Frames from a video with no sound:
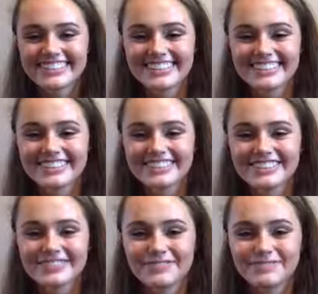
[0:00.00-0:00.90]

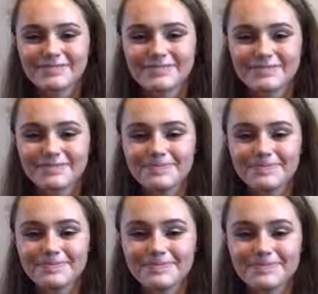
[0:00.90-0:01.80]

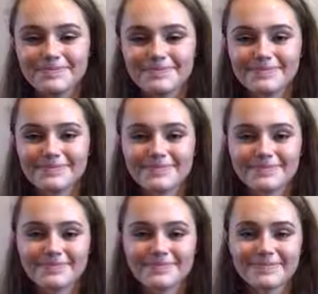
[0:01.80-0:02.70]

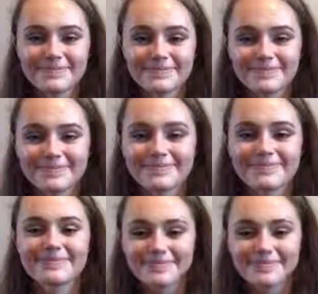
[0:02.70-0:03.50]
(silent)